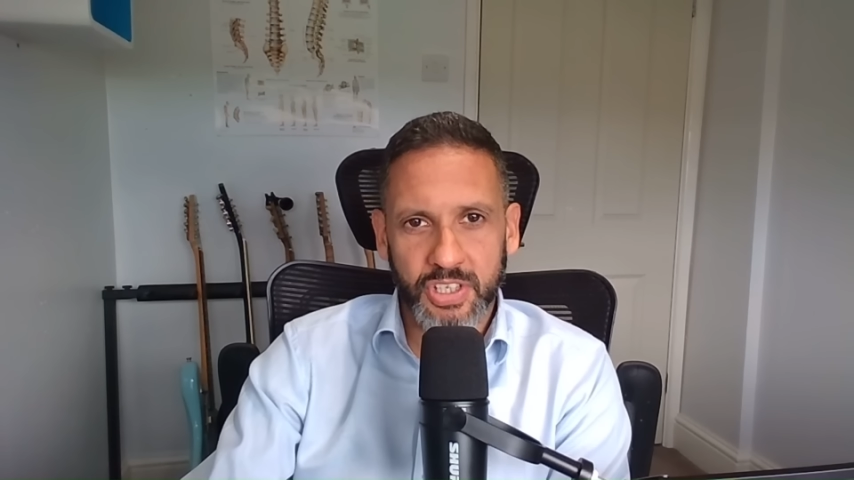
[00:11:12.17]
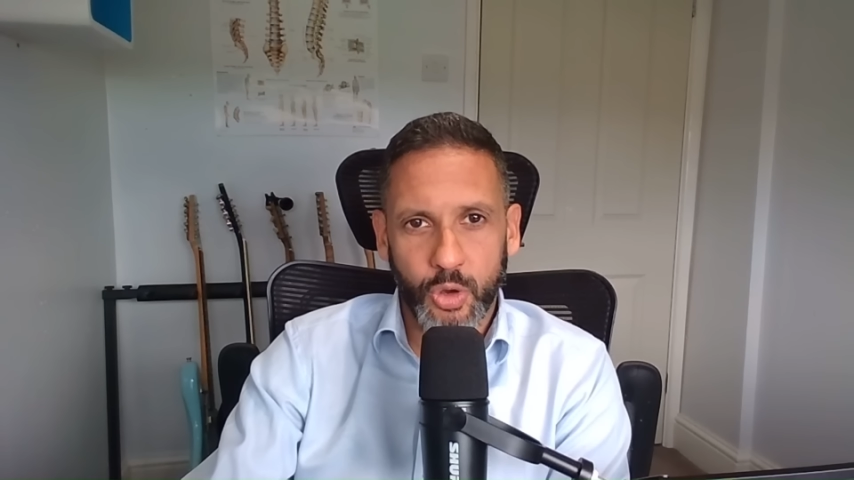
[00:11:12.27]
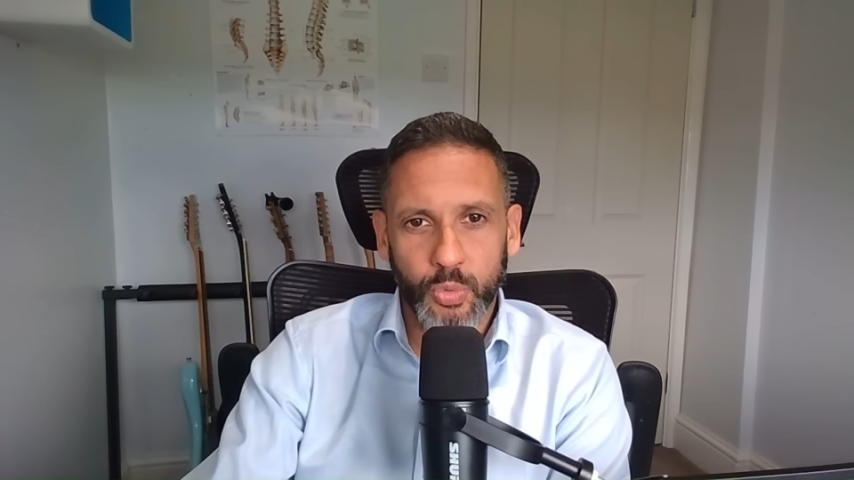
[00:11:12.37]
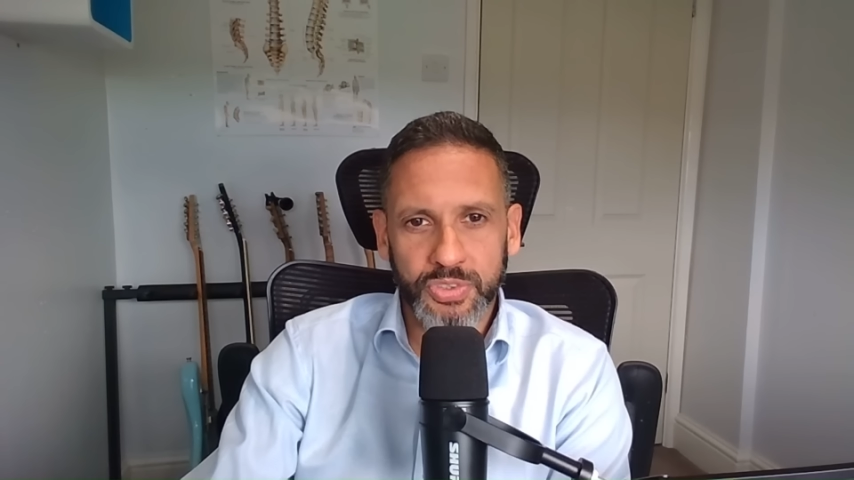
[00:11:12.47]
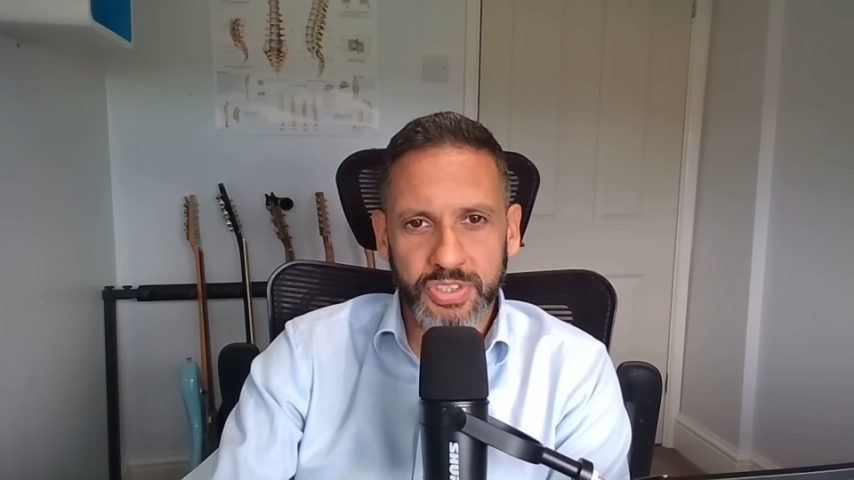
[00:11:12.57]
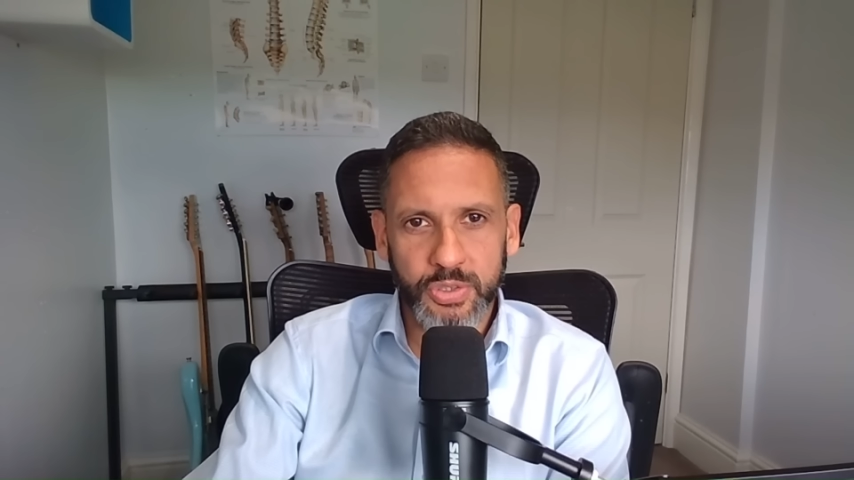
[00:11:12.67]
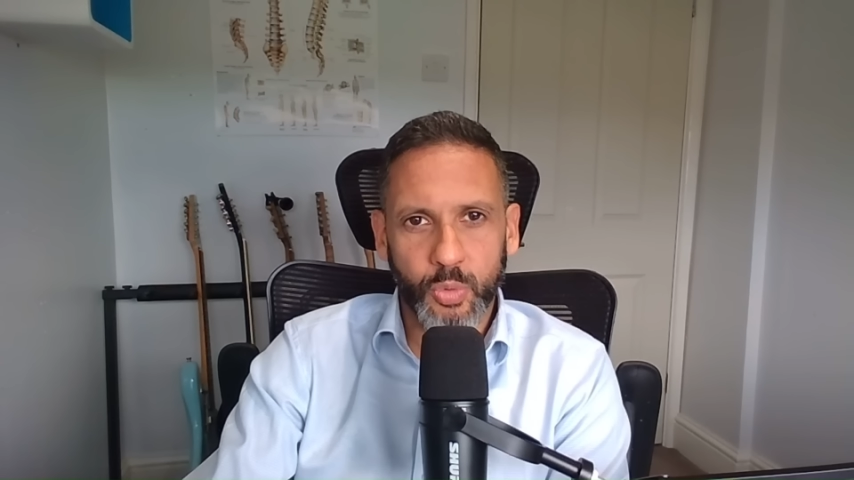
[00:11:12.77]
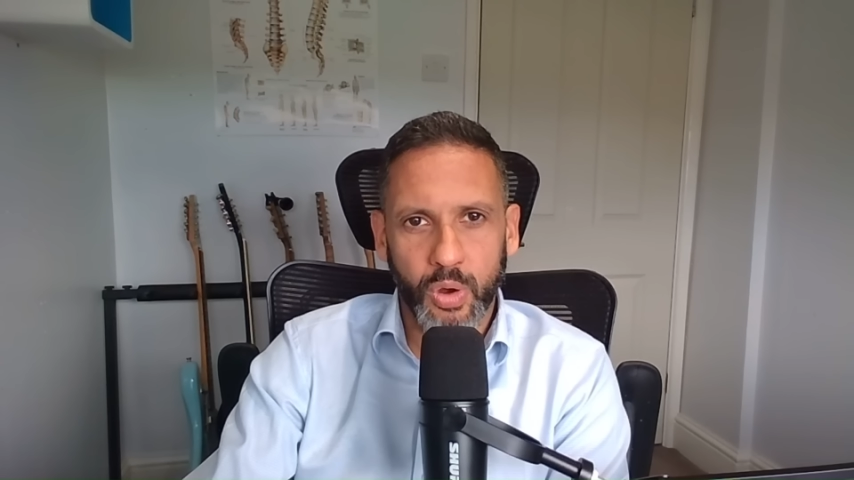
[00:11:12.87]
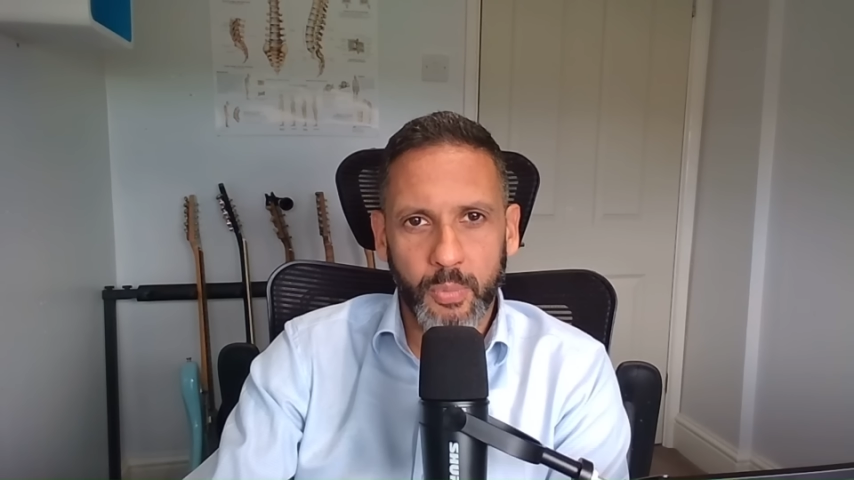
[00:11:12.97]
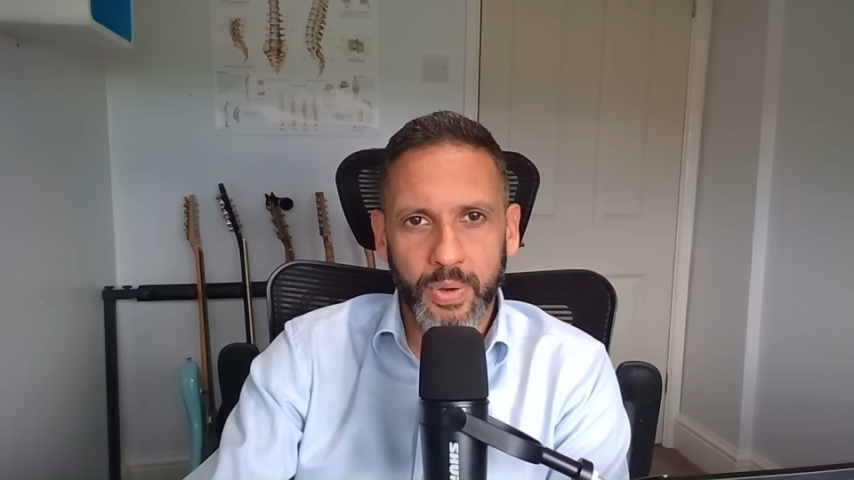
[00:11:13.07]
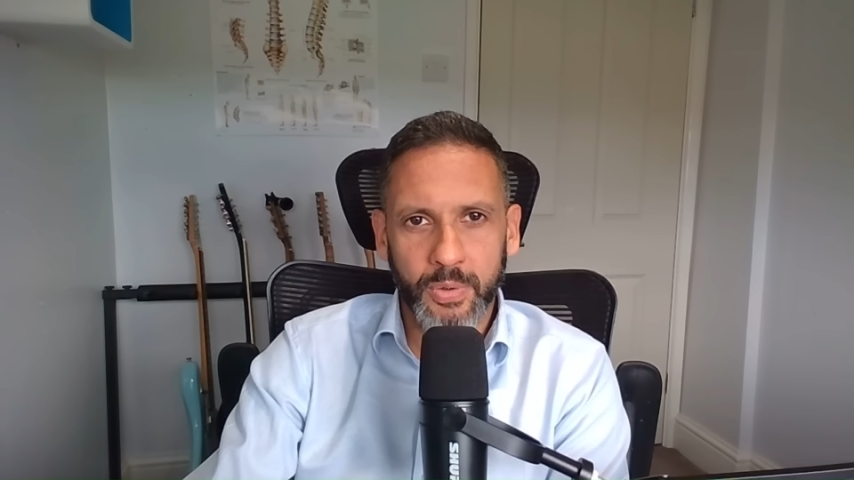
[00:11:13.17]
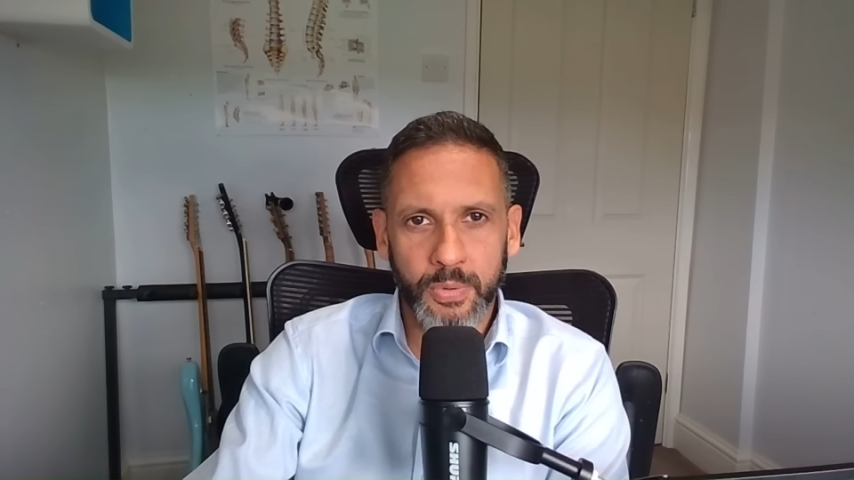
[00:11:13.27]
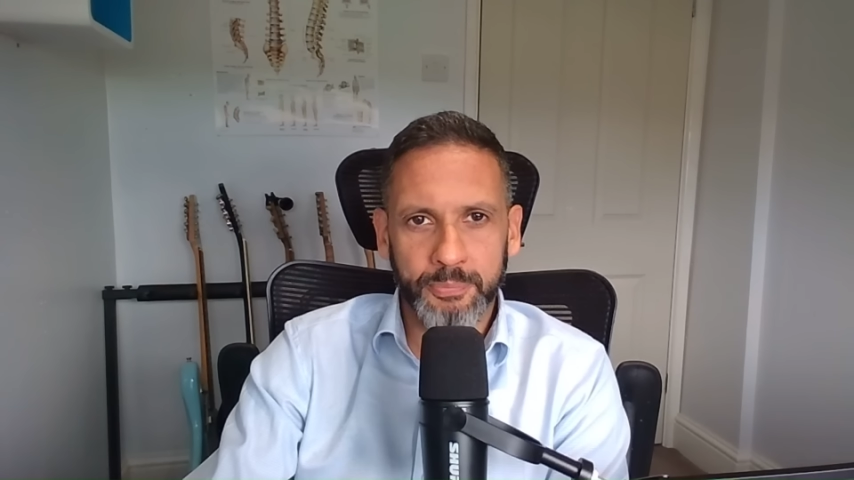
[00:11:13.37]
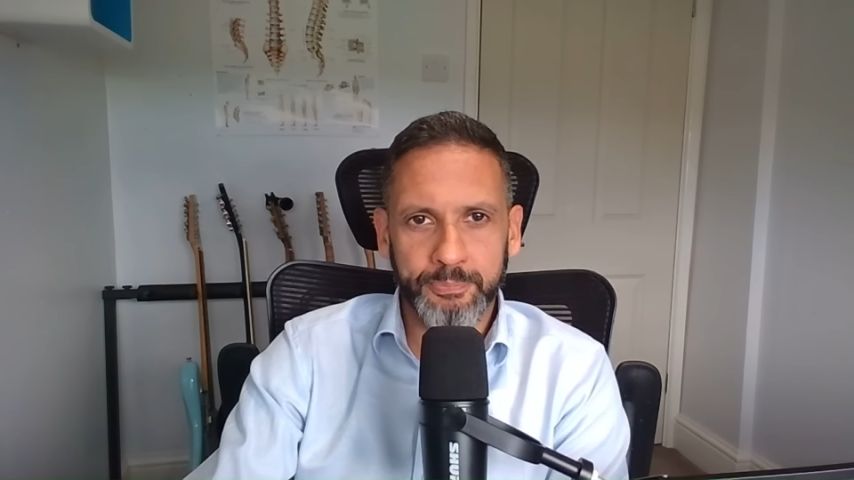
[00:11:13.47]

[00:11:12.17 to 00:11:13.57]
go on to do quite well.